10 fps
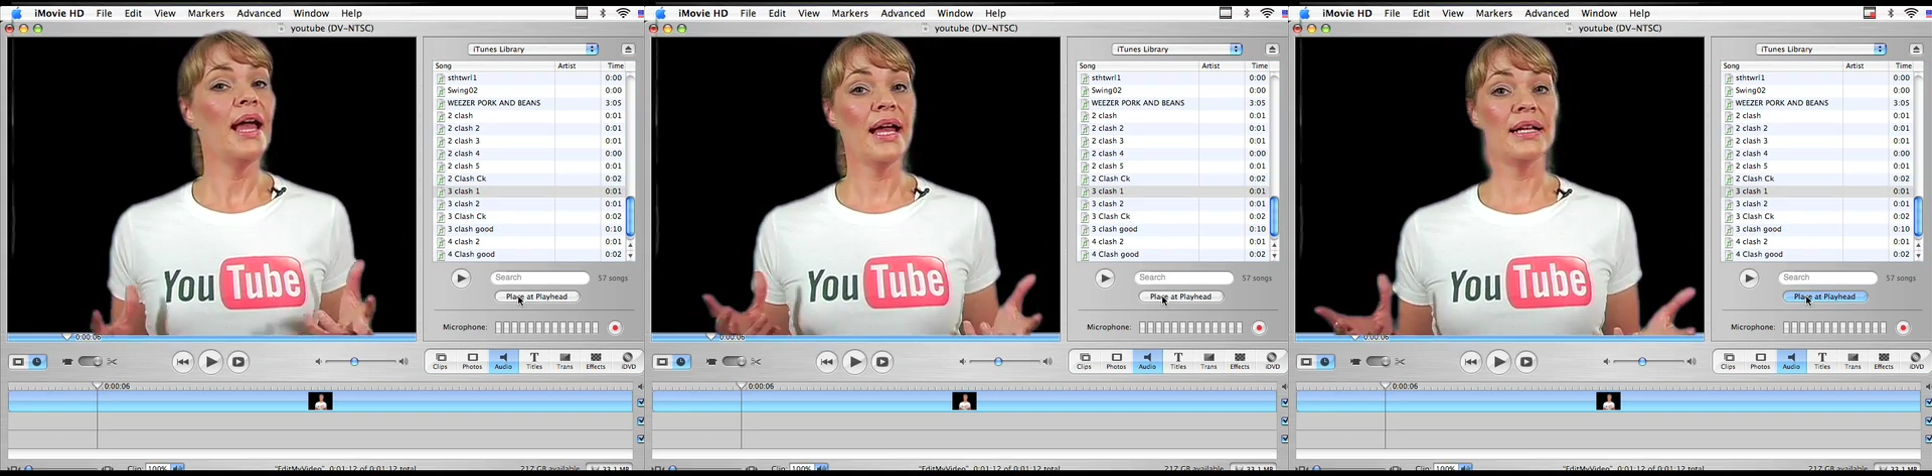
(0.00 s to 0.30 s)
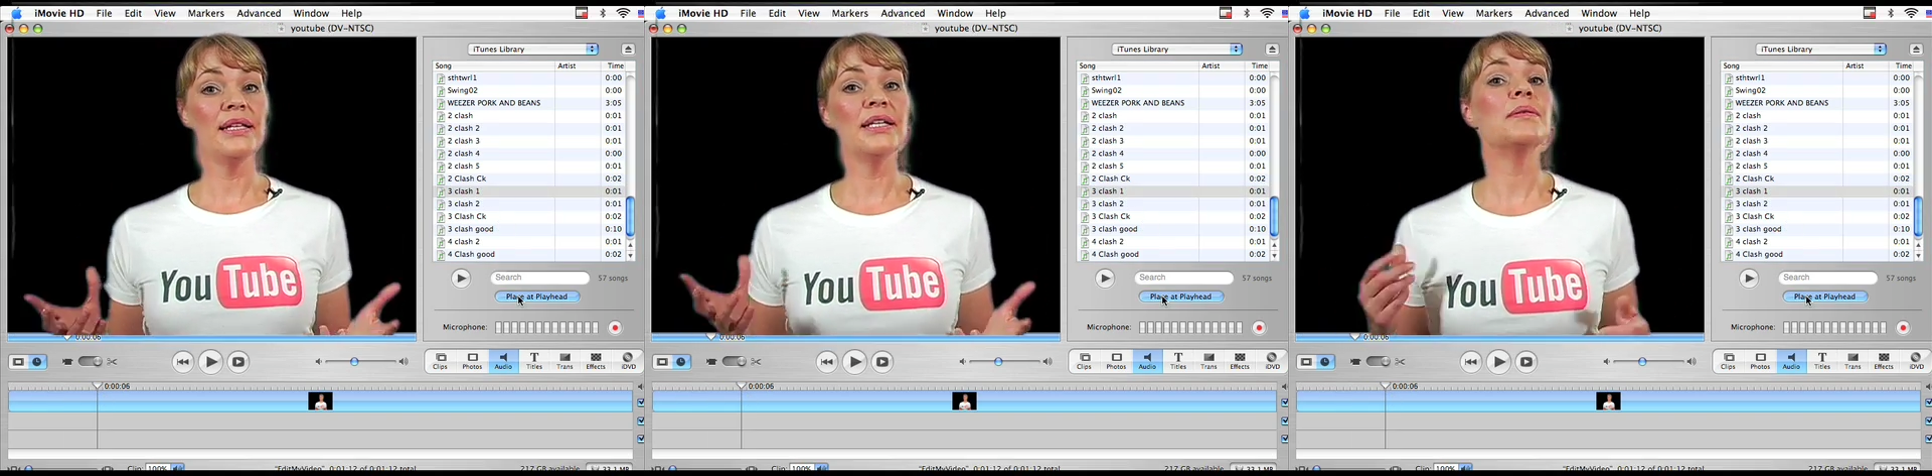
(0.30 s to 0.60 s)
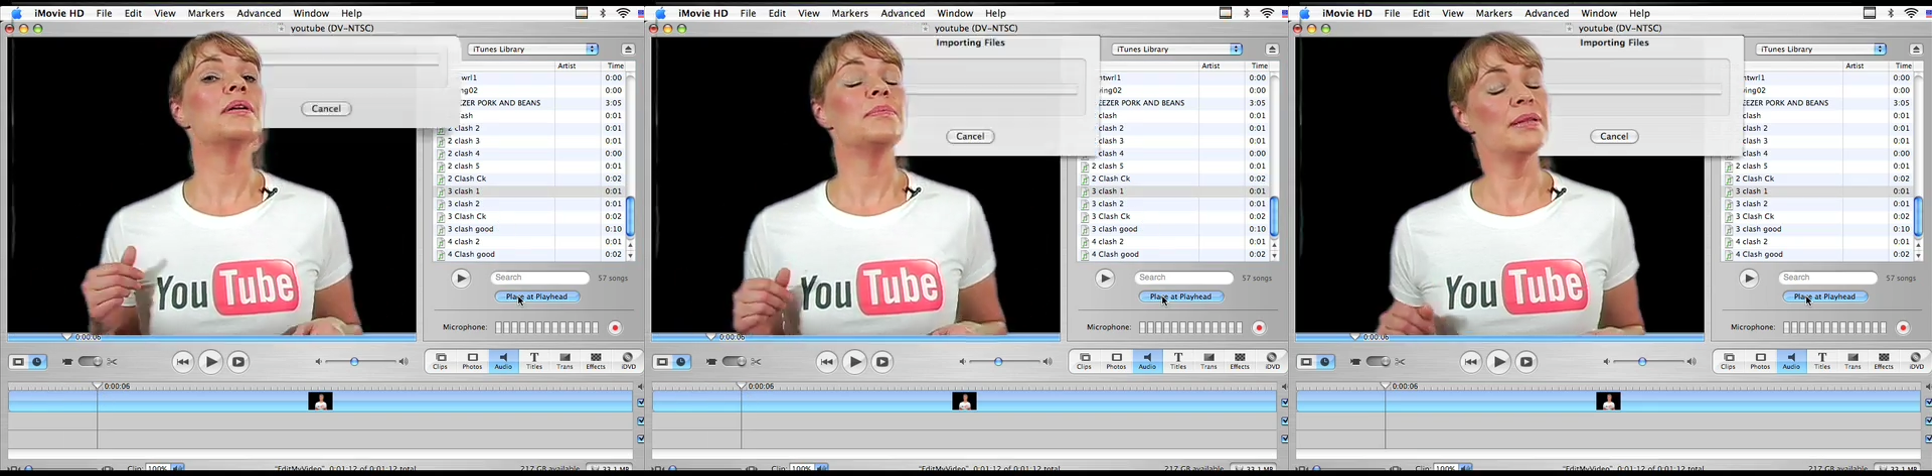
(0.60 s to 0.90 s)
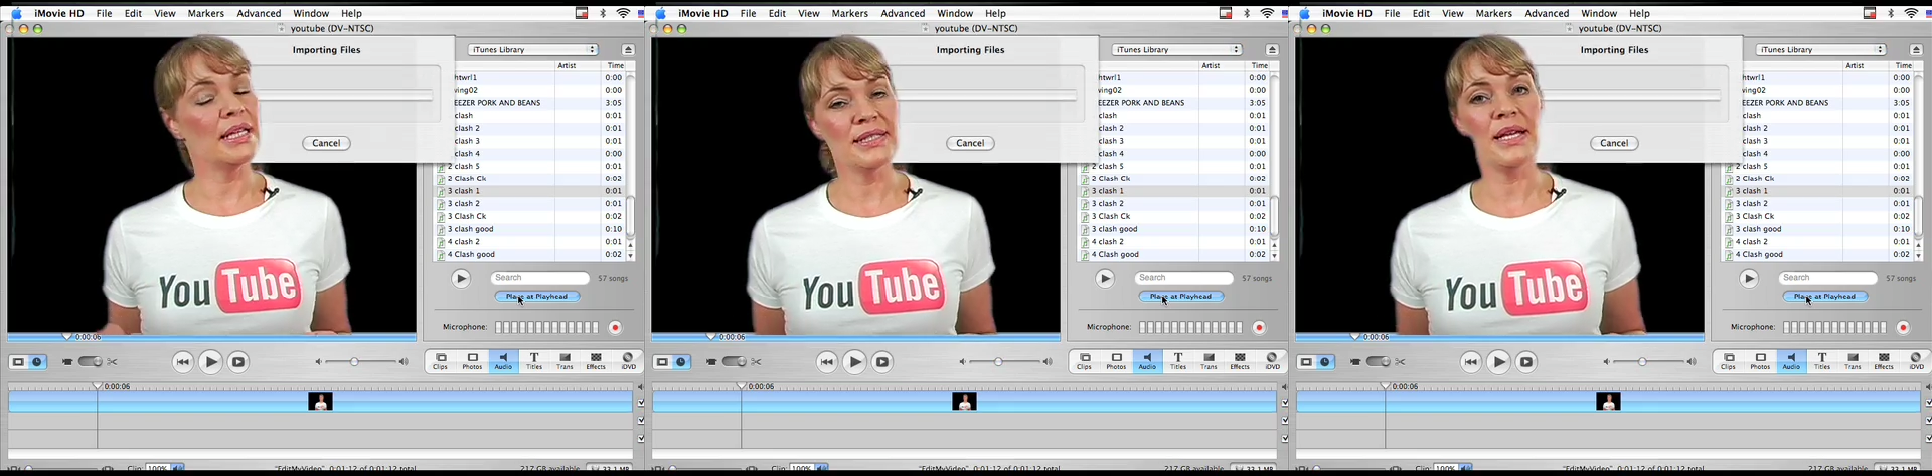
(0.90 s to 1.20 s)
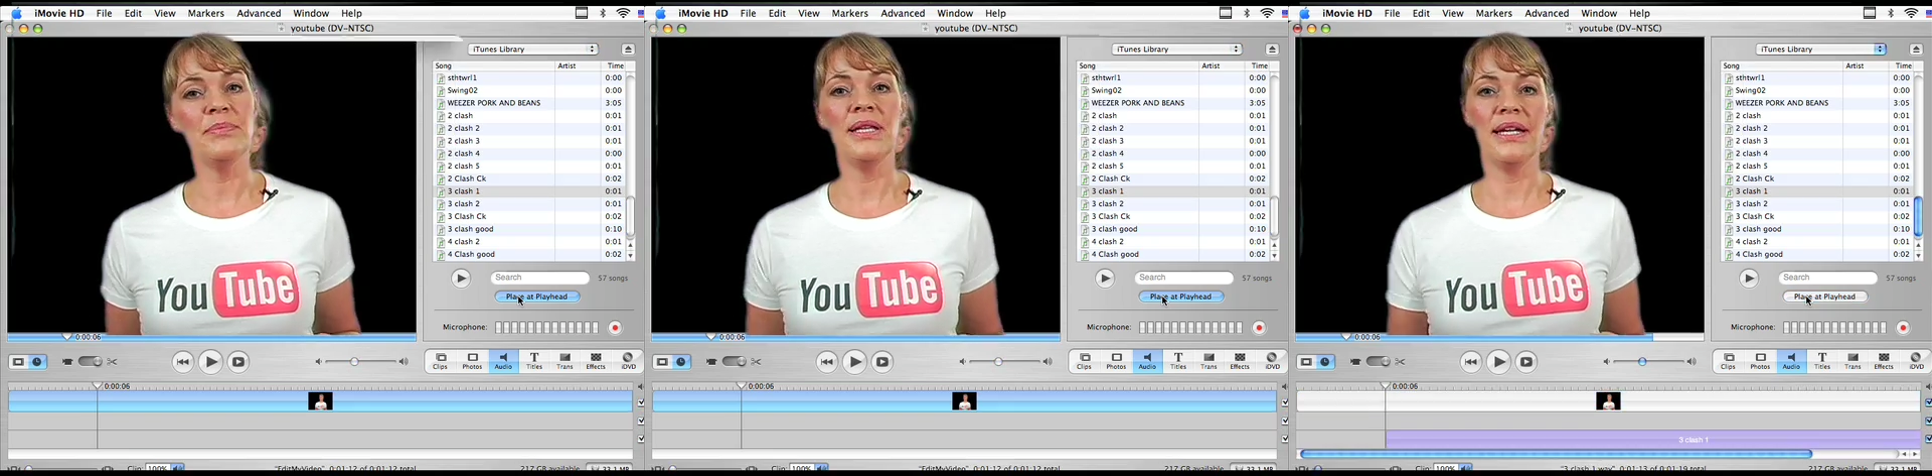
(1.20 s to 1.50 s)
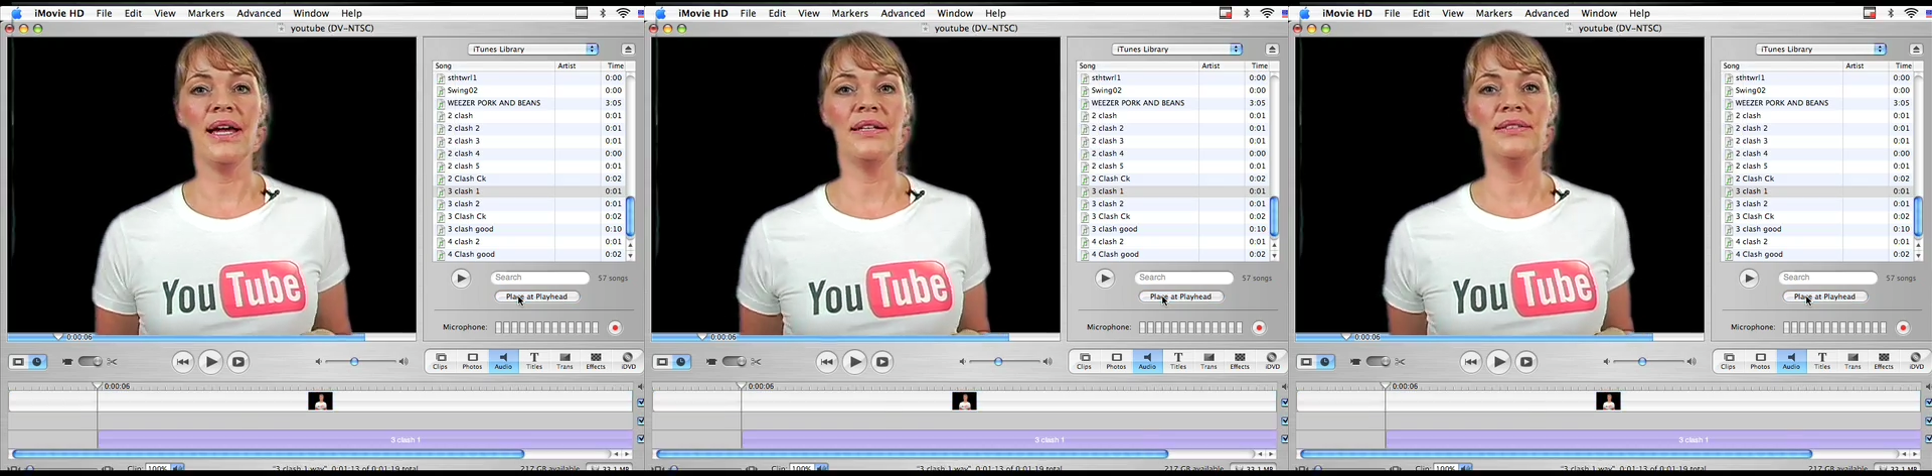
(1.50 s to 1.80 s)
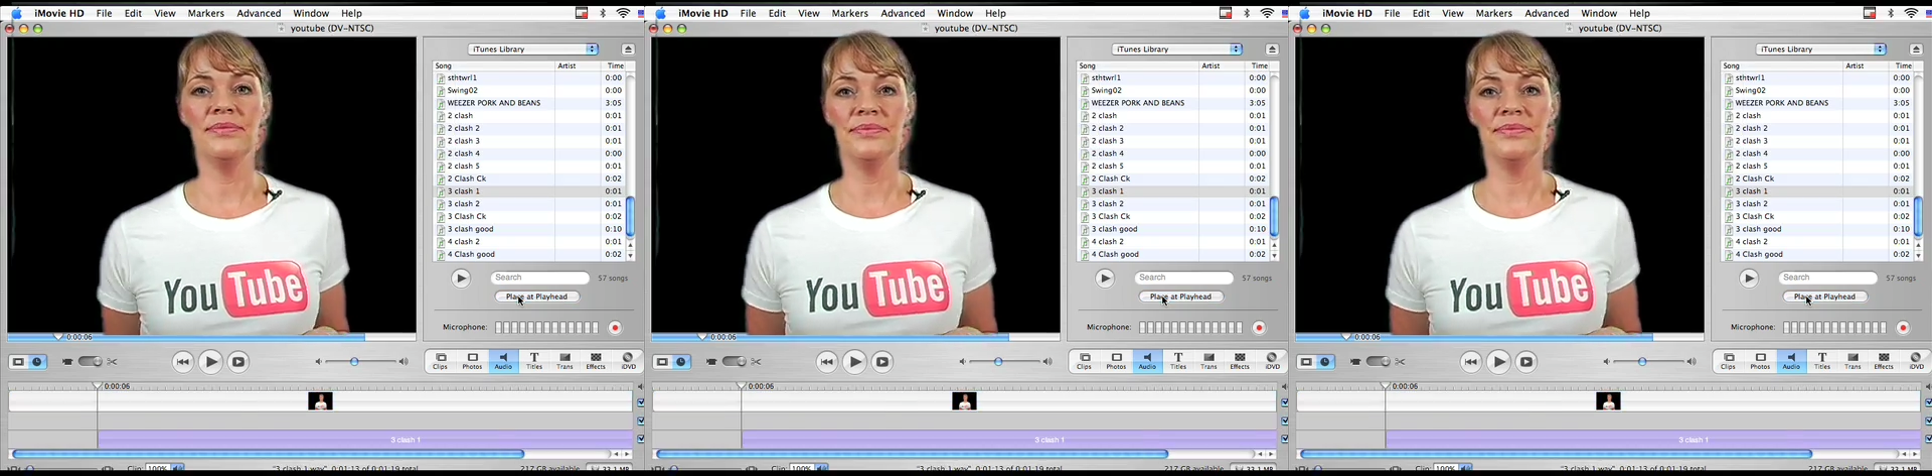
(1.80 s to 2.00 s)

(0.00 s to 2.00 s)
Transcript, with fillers: and click place that playhead.